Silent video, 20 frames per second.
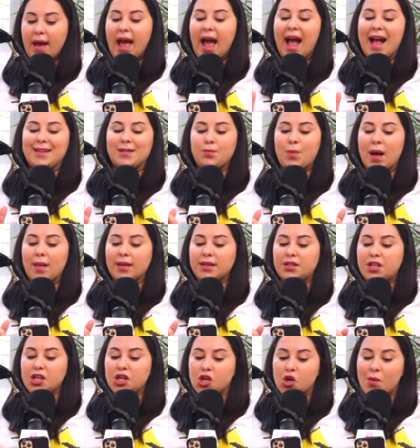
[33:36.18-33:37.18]
as well as
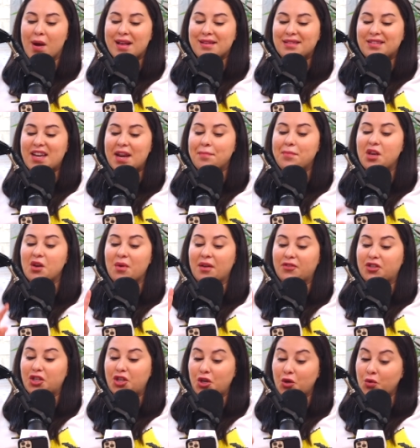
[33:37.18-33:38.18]
the U.S. debut of
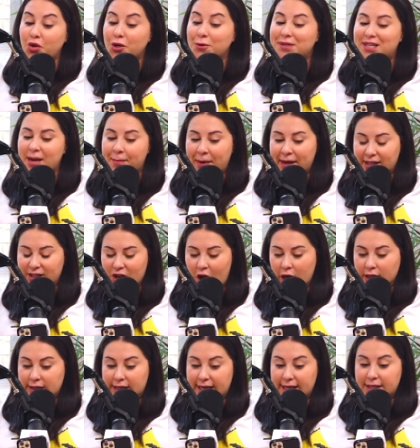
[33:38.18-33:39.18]
2 new dipping
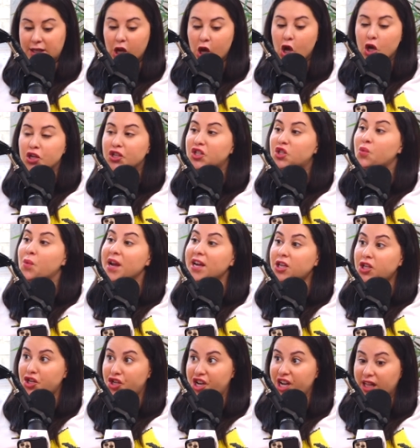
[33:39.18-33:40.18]
sauces,
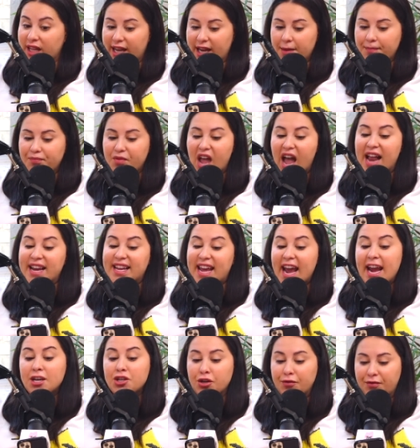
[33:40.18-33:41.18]
sweet chili and
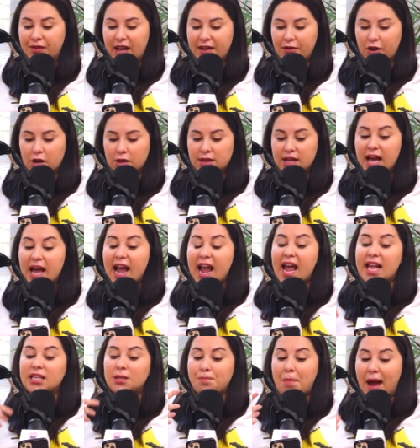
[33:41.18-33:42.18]
Cajun flavors,
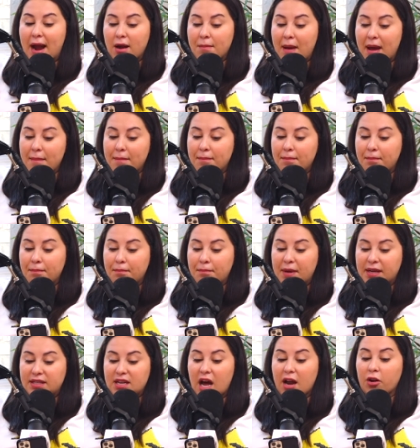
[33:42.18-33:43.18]
inspired by
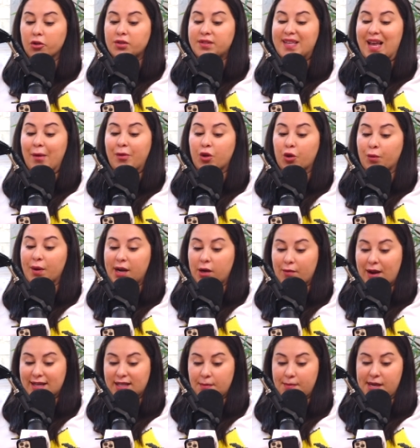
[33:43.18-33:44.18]
McDonald's South Korean
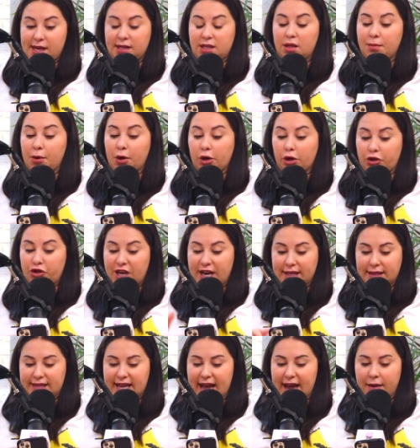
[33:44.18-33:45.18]
recipes, the burger chain
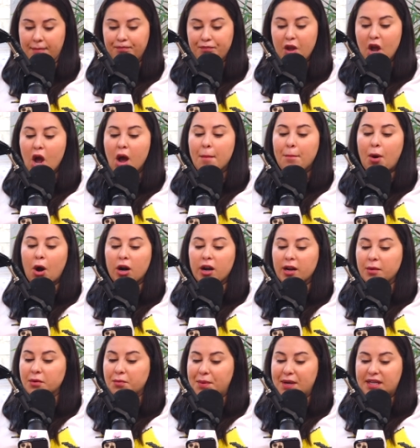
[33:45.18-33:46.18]
said.
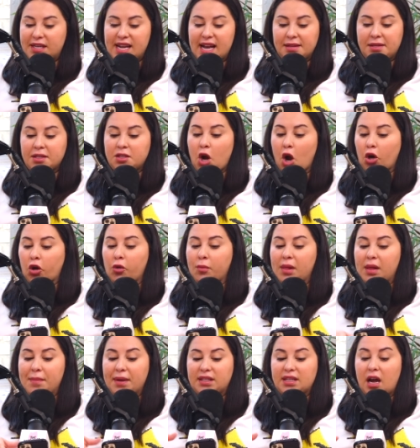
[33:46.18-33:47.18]
Partnering with BTS is
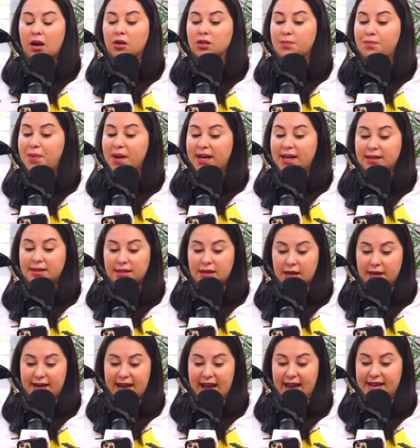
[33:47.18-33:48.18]
arguably McDonald's biggest
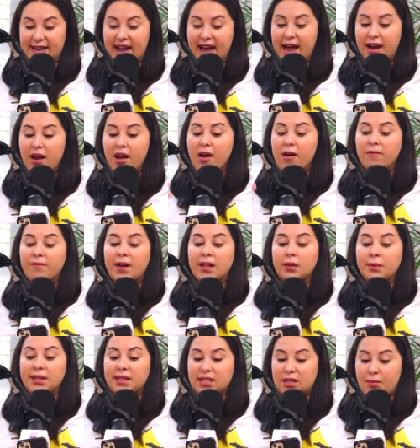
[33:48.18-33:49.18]
get yet,
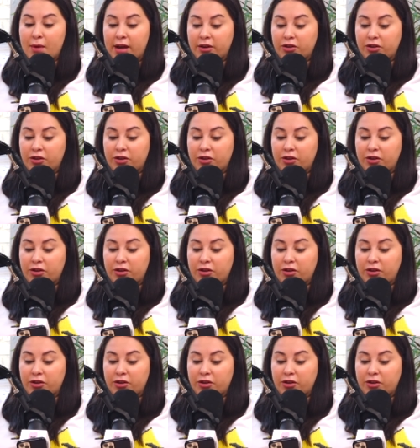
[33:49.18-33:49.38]
following the smash